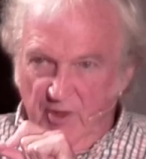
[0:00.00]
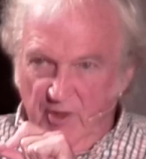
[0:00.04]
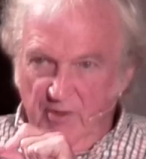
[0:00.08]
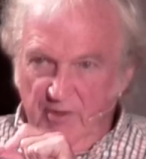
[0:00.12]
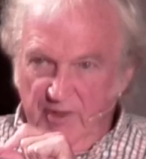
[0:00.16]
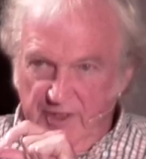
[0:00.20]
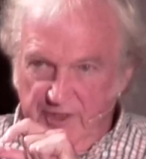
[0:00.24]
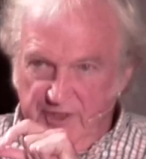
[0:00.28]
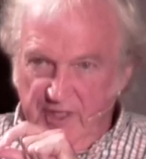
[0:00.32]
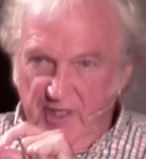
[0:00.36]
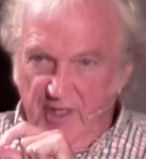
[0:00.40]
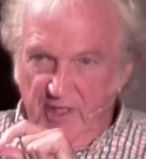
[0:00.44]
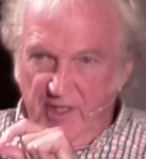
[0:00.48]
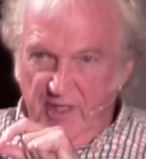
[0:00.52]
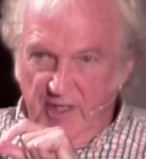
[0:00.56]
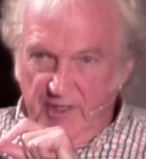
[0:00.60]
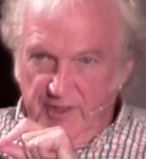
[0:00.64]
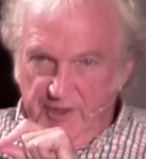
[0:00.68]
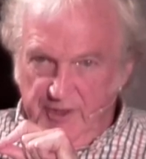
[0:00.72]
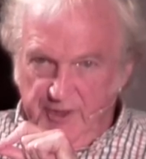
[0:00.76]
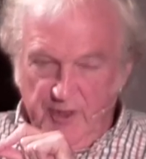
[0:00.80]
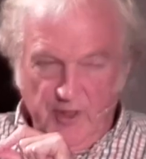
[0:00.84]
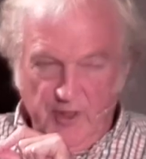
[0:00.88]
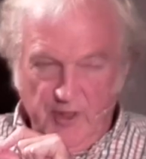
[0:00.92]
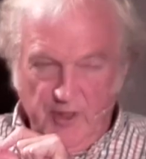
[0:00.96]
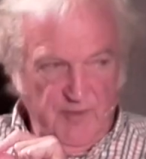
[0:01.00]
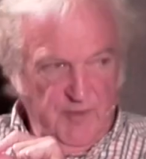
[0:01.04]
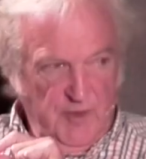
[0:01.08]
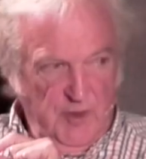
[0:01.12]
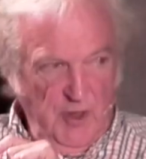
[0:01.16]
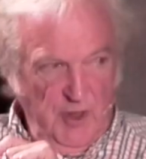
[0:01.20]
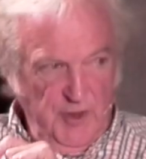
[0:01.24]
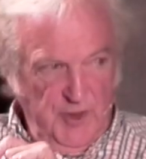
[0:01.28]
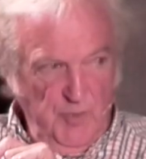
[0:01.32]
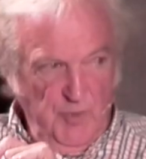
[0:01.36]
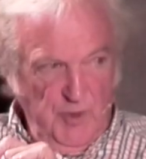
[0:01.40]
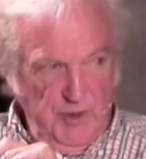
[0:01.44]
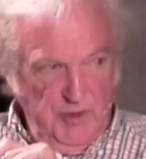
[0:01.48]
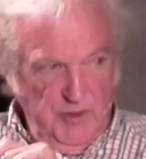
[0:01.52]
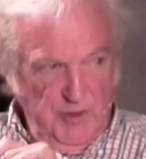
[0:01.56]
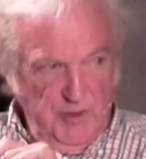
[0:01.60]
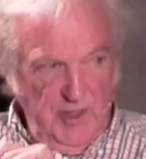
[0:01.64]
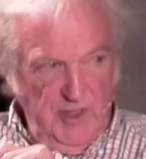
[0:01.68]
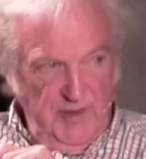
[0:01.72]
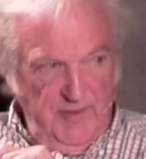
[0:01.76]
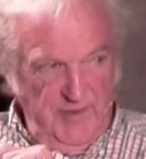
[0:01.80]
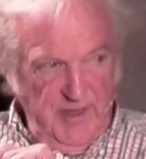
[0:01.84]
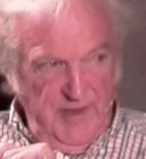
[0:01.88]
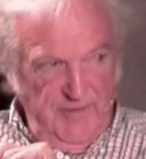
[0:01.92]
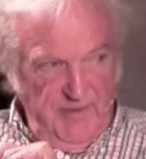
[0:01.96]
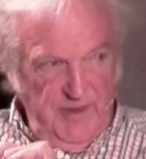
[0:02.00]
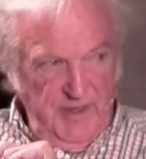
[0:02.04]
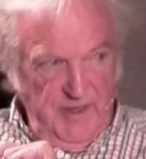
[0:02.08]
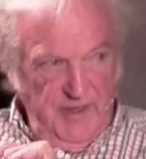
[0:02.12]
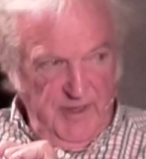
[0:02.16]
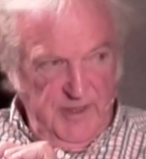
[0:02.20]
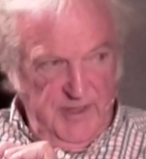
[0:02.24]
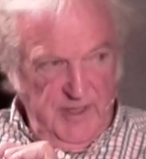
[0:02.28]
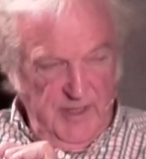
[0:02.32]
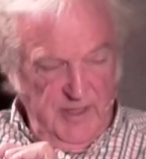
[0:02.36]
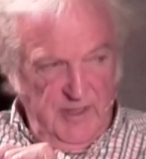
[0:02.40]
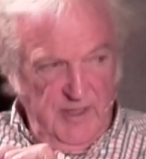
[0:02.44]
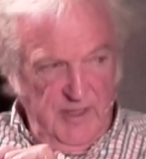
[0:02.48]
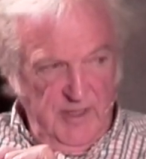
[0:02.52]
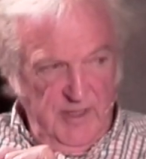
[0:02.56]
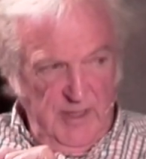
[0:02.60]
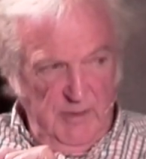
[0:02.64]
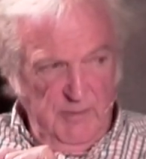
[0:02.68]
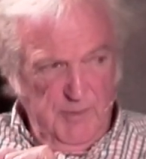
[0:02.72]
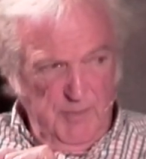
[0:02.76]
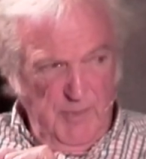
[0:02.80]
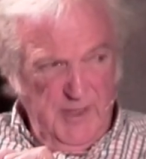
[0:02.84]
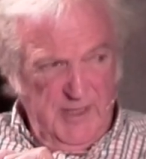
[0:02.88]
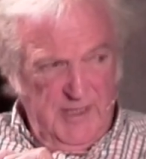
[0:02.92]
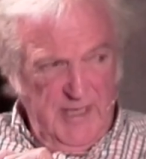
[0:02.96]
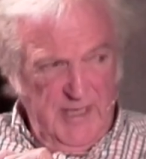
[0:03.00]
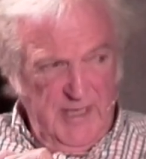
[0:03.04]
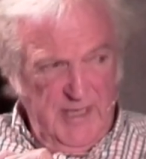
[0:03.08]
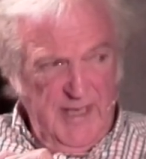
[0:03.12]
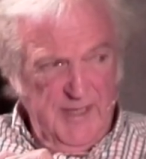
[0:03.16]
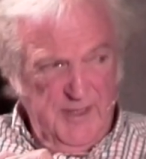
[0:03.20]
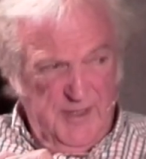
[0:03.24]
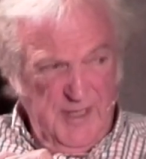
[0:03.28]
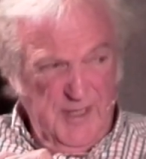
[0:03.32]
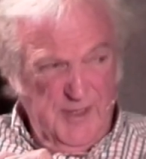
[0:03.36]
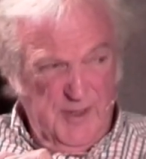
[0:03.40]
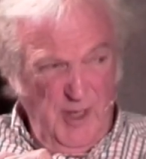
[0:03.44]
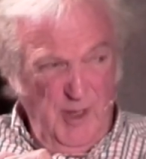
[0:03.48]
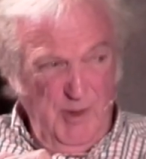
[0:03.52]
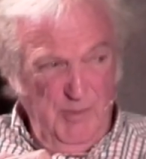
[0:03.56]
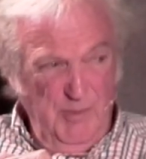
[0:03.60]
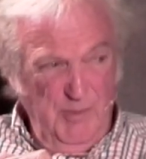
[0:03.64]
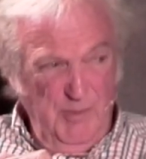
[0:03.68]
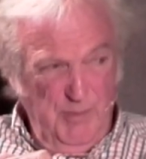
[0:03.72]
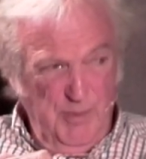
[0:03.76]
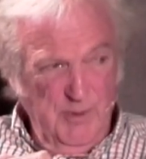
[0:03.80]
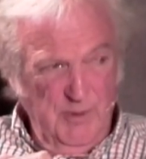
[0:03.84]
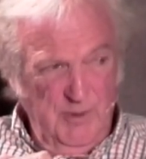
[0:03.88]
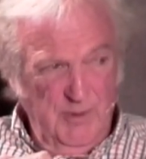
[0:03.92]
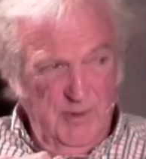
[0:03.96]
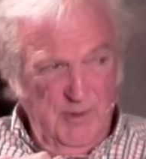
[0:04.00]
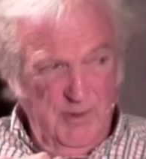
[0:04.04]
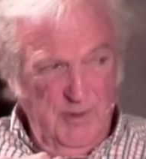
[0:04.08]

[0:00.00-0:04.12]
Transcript: desire to serve God in whatever I did. That was my dad's example,